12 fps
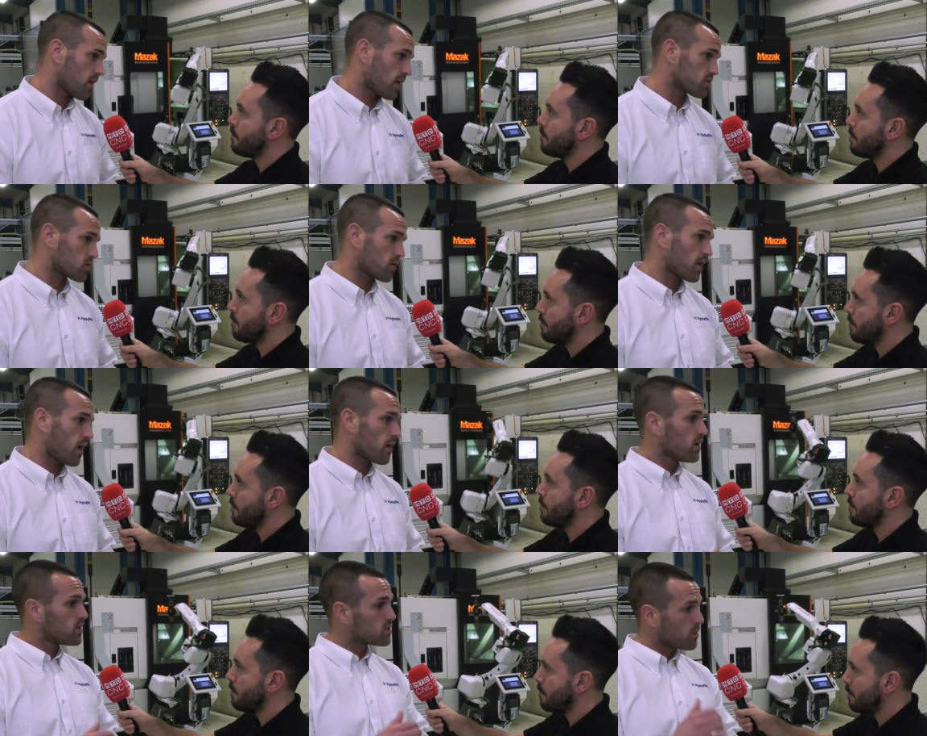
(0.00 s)
Speaker 1: like that. So yeah,
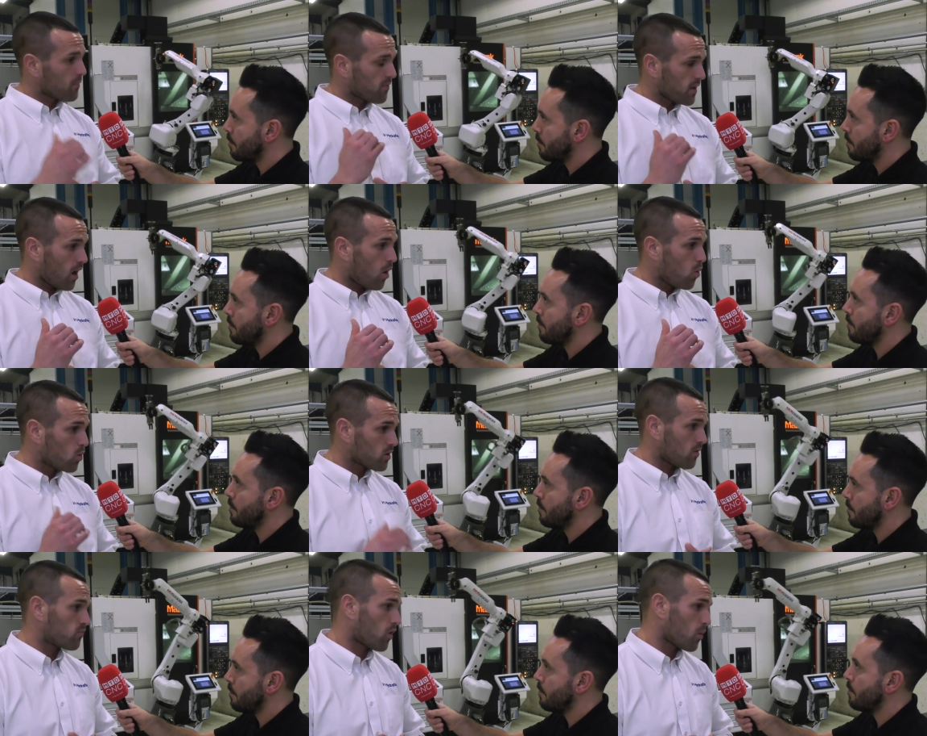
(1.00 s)
some of the
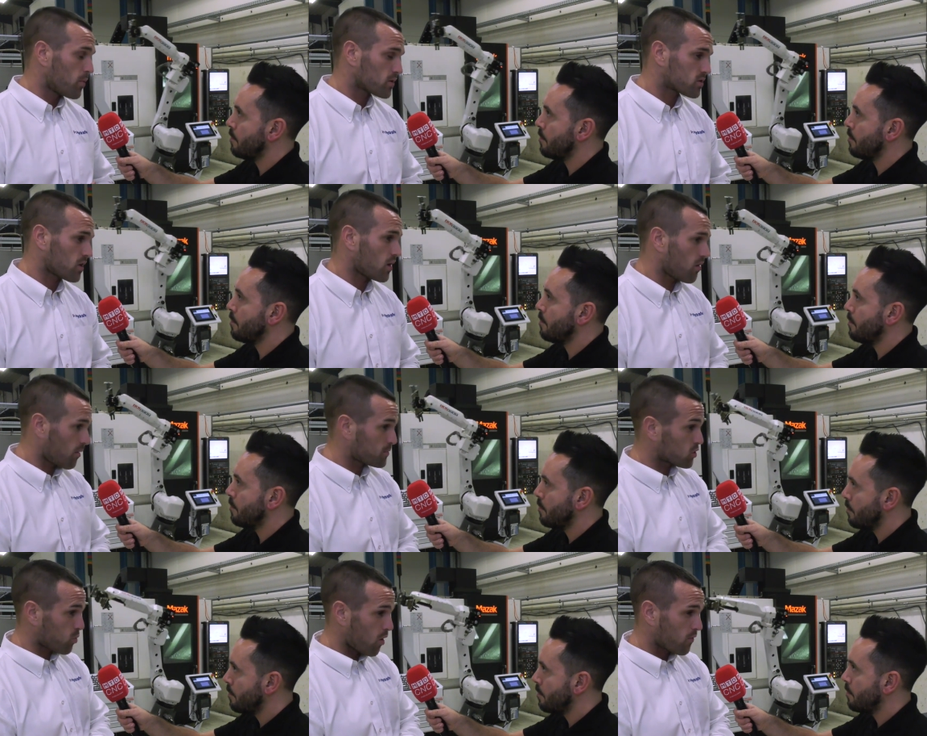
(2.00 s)
older robots that are up
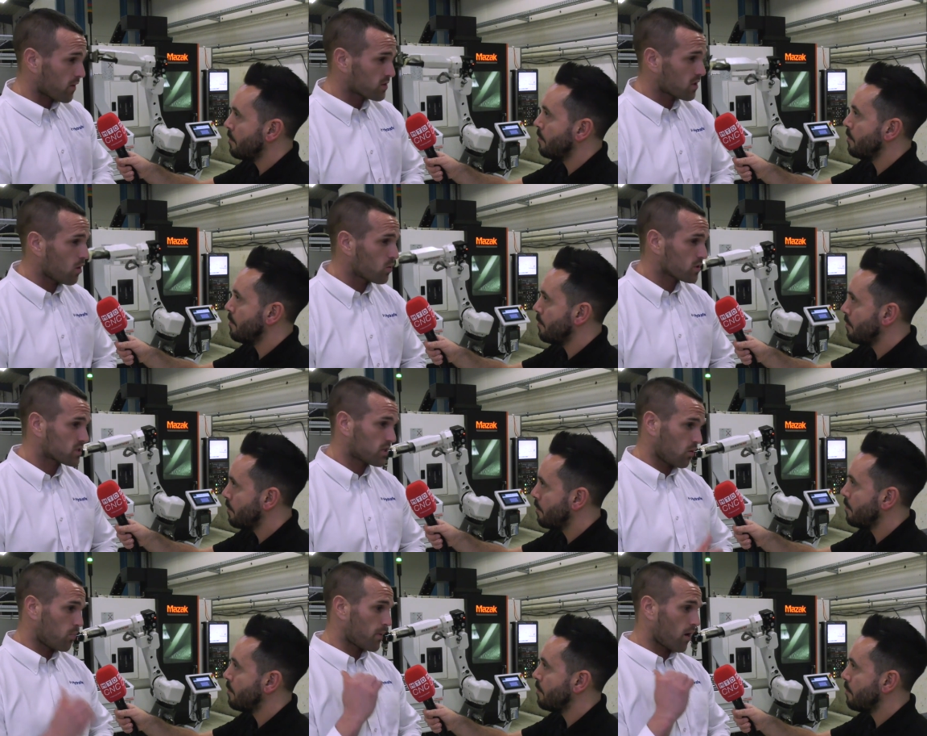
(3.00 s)
to 12 years old are
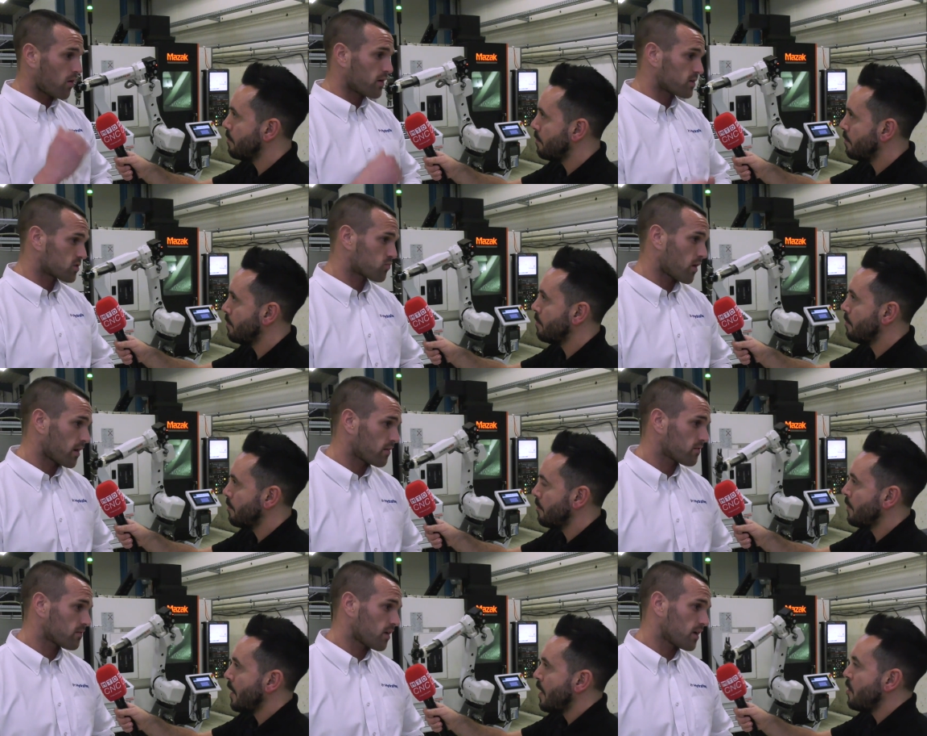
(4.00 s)
still behind us running
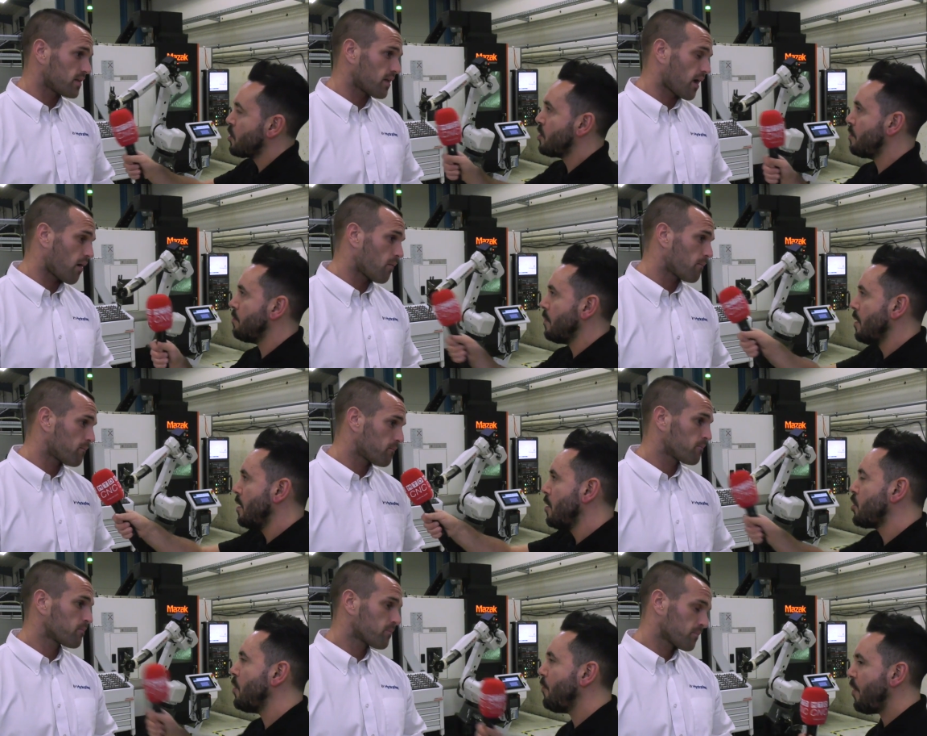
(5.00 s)
day in, day out.
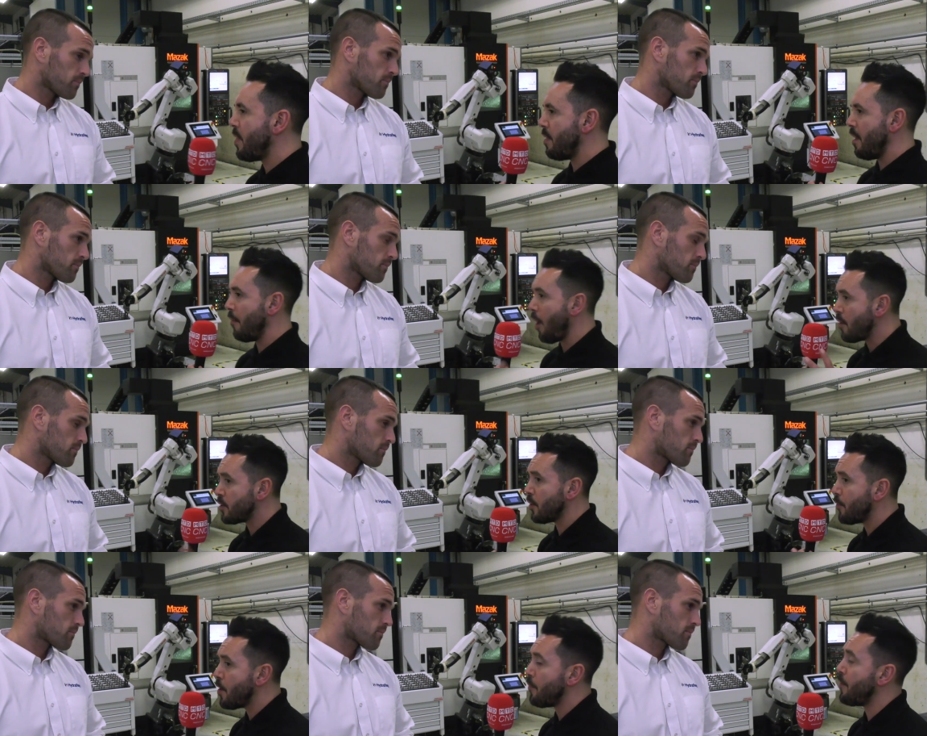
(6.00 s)
Speaker 2: Something, uh, there's
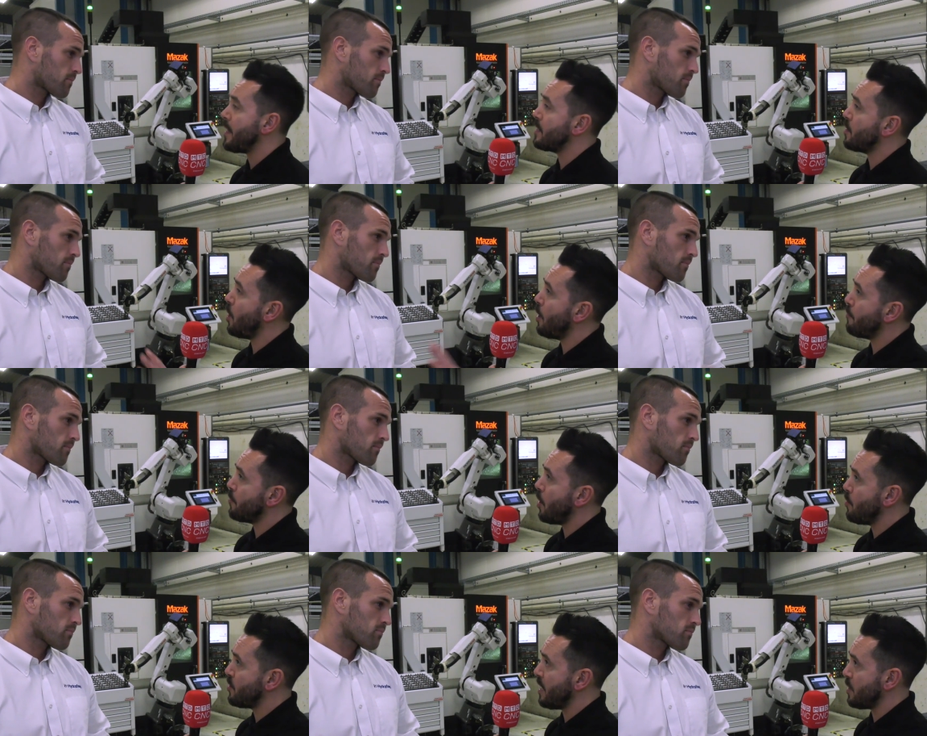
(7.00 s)
a few things that I've
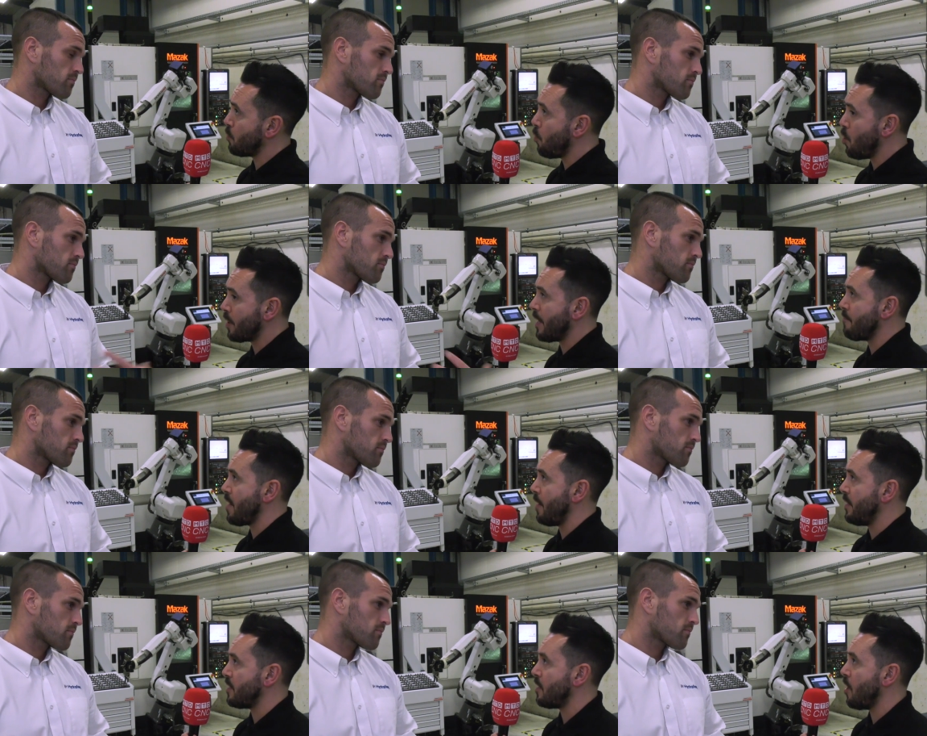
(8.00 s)
noticed walking
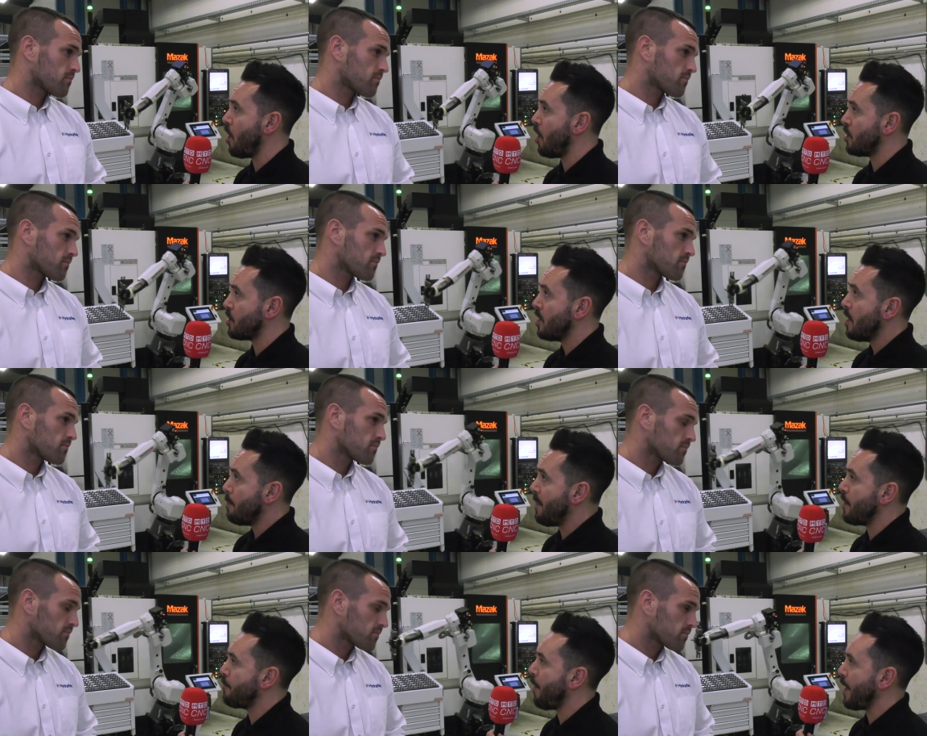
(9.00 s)
around this large
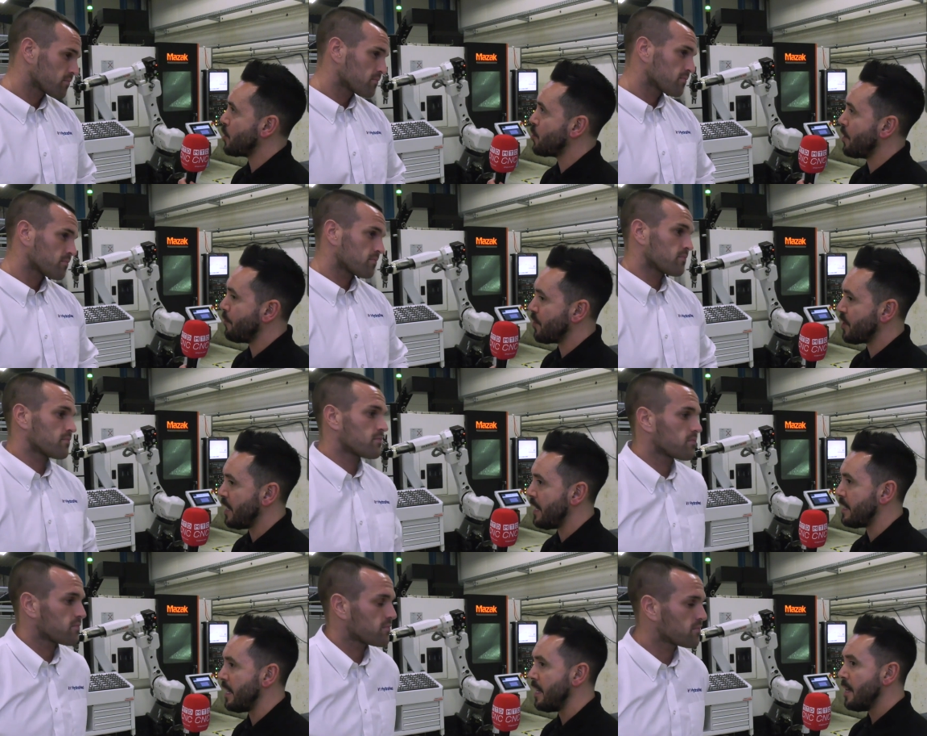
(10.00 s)
manufacturing
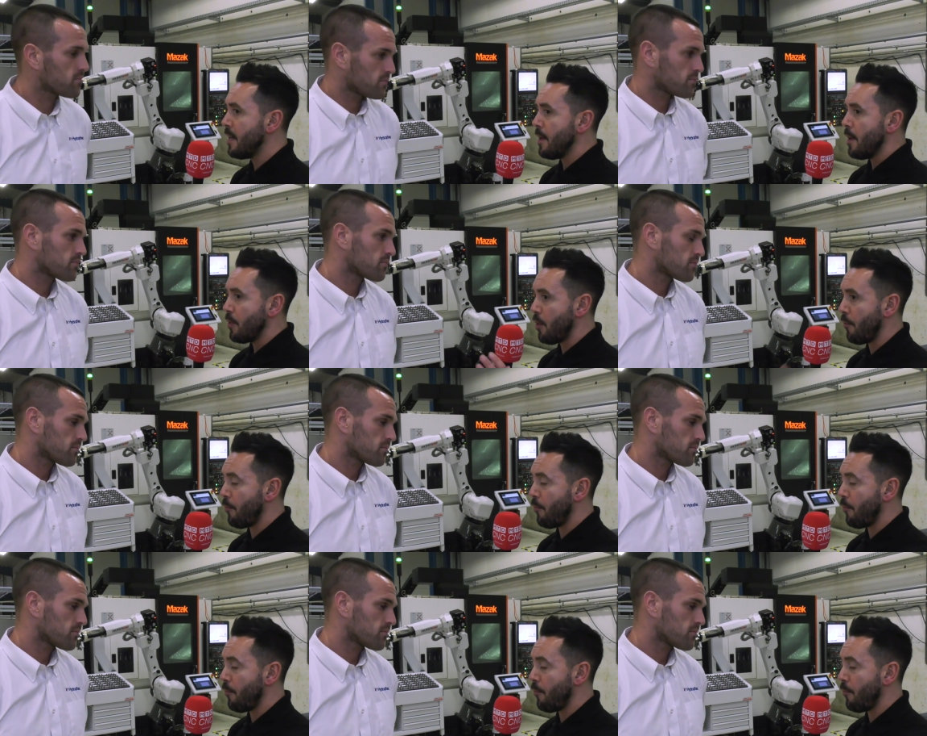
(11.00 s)
facility. The,